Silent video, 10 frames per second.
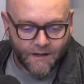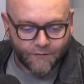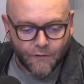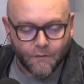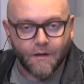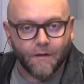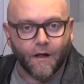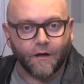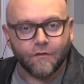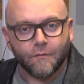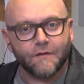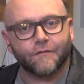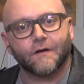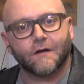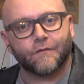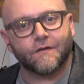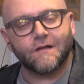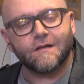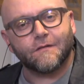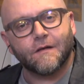So I just want to find out first,
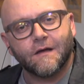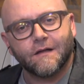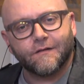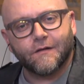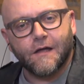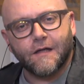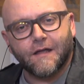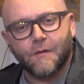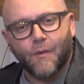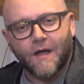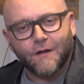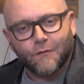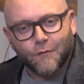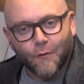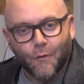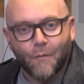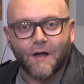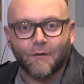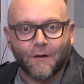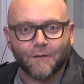let's get back into your
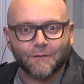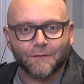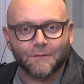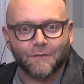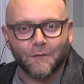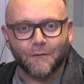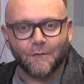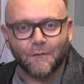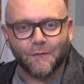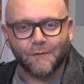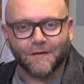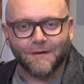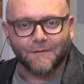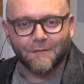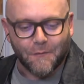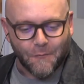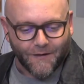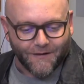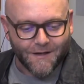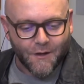background for a
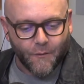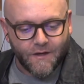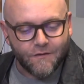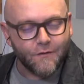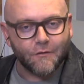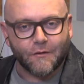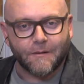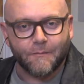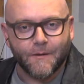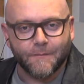while. Where did you grow up?